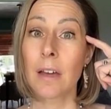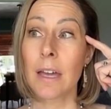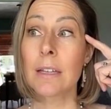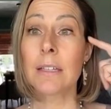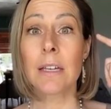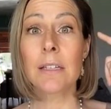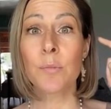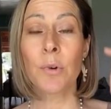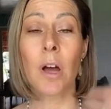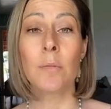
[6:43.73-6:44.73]
it's it's a
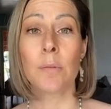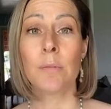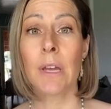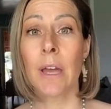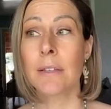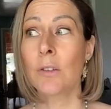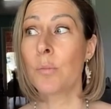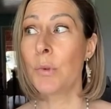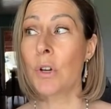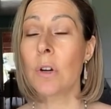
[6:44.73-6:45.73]
problem. Yes,
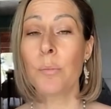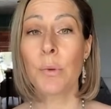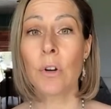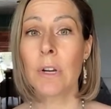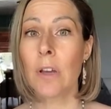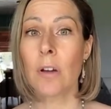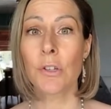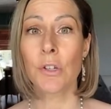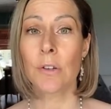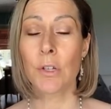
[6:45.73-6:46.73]
pure purity culture
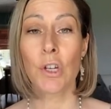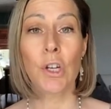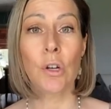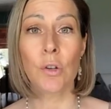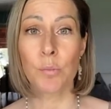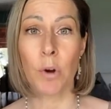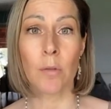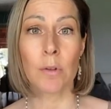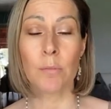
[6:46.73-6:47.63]
is a huge problem.